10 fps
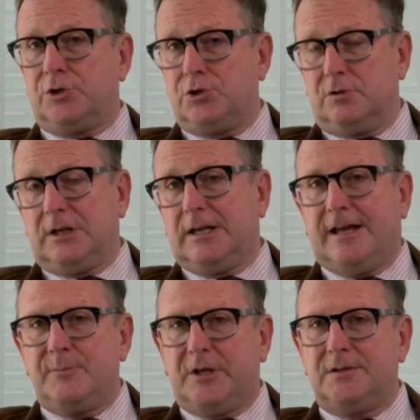just as one
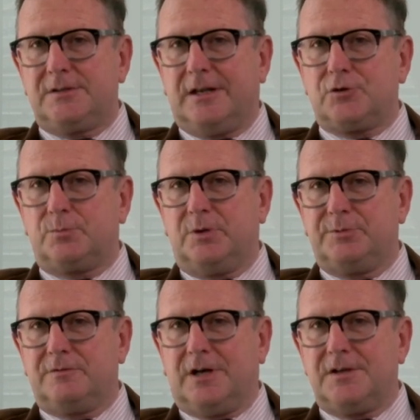shouldn't claim that
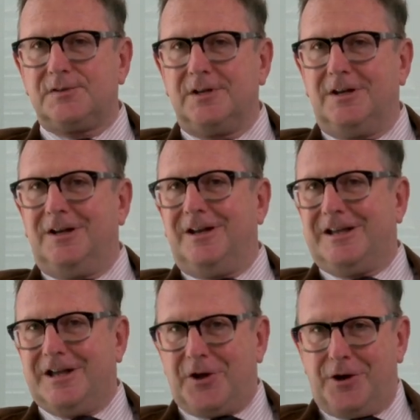intellectual property rights
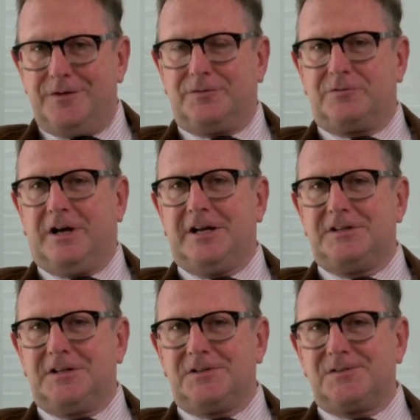can
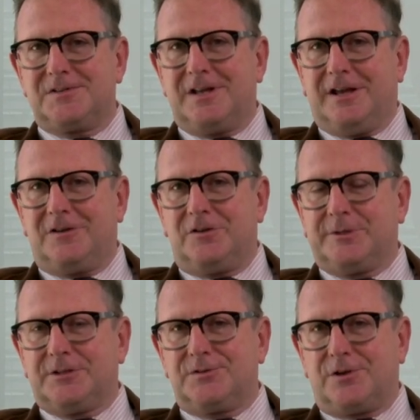override these
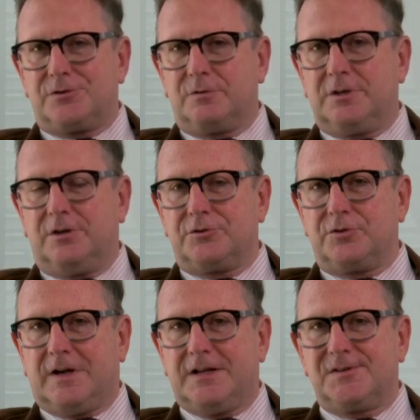economic, social,
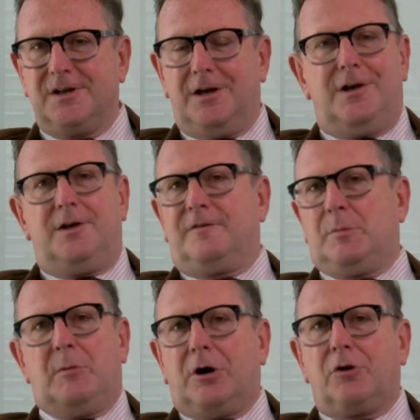and cultural rights.
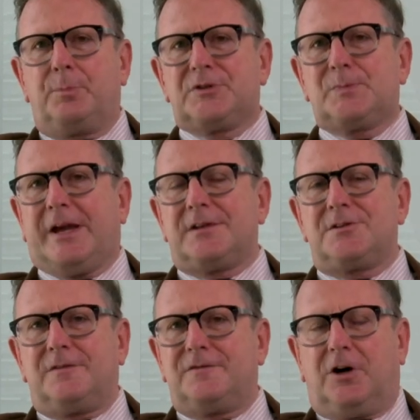From a moral
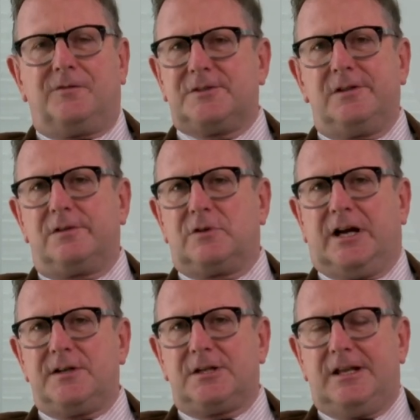perspective,
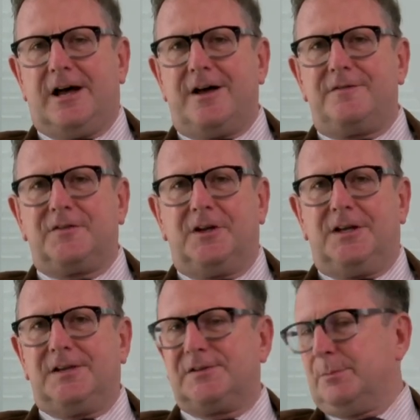obviously, the right to
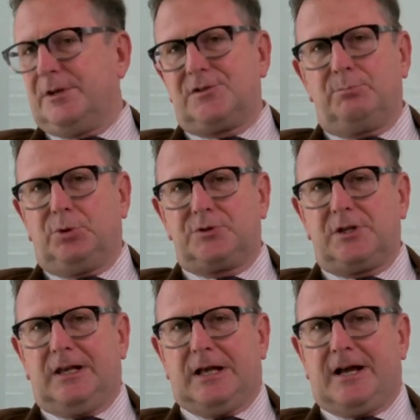life is the most
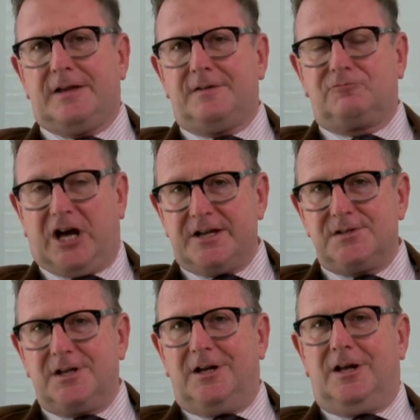important lie,
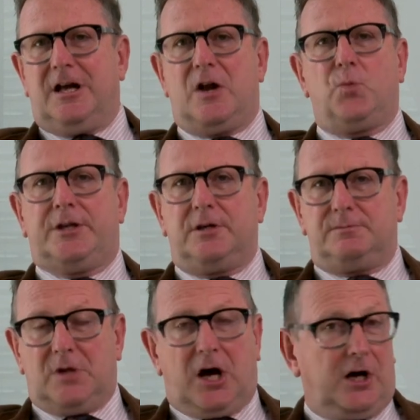right. And
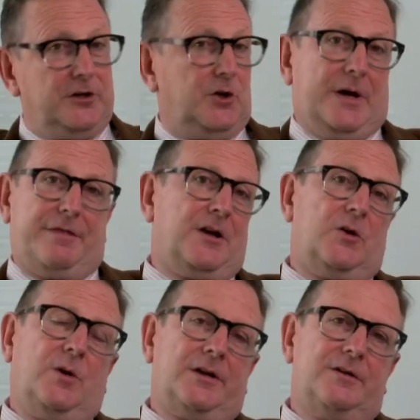we can argue,
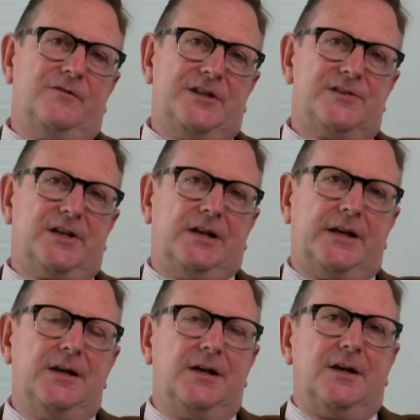I think, quite
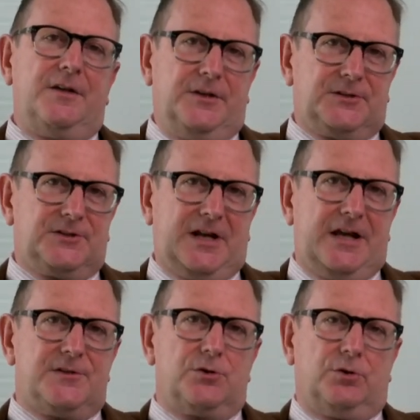convincingly
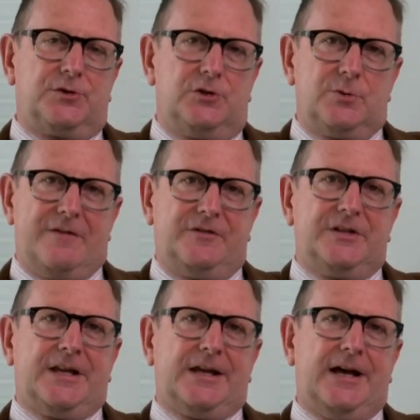that states ought to
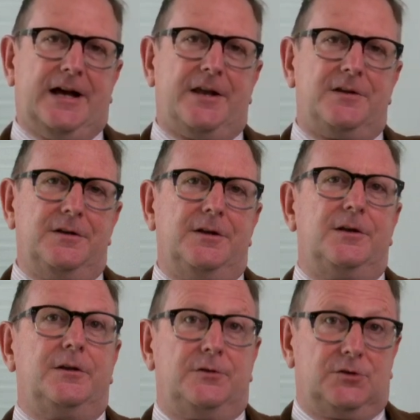do everything they
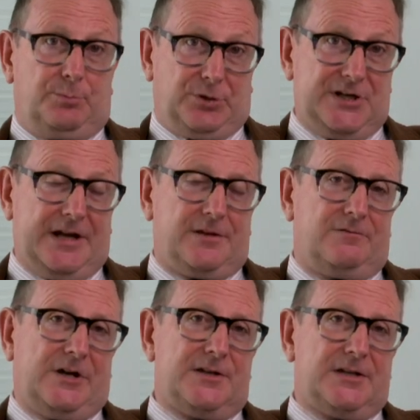can to
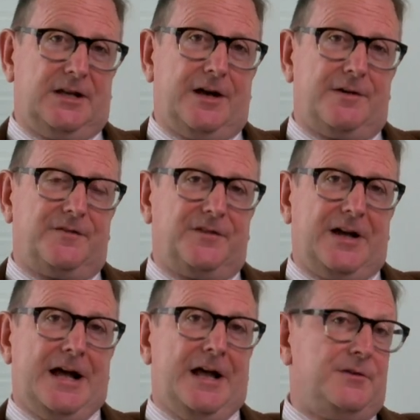protect the right to
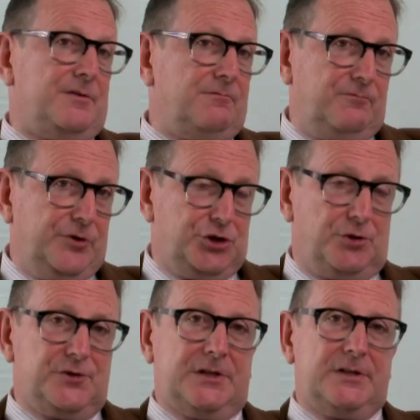life and
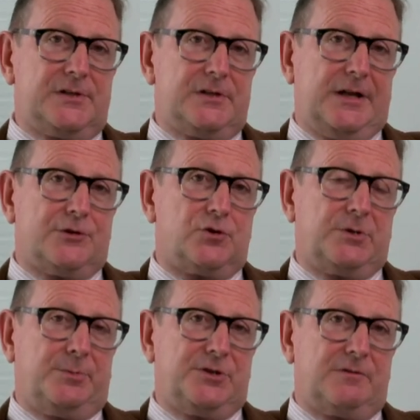reducing these
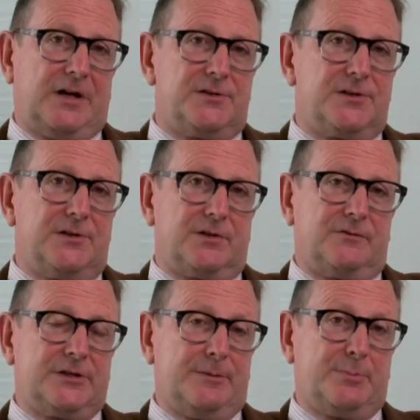intellectual property
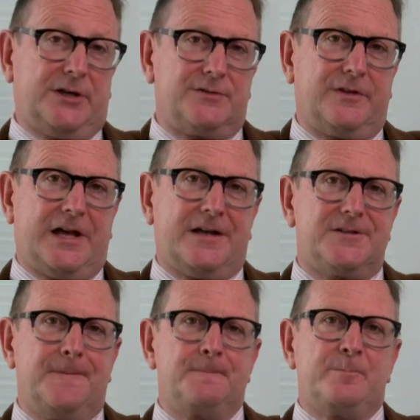rights is obviously part
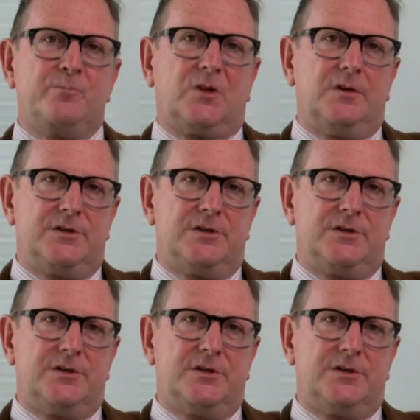of that